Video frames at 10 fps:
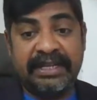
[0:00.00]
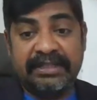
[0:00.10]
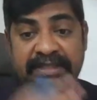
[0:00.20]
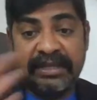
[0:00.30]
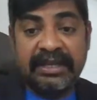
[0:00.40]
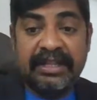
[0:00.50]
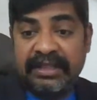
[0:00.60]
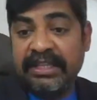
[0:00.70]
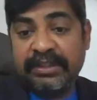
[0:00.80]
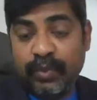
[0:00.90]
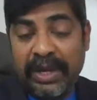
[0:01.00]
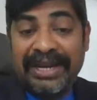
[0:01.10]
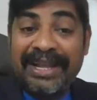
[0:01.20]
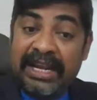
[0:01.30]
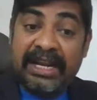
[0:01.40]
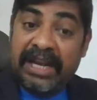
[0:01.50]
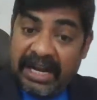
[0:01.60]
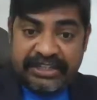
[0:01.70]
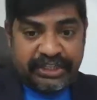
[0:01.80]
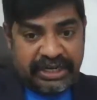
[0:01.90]
is this one in a
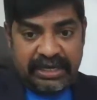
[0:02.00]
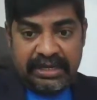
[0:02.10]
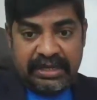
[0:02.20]
nutshell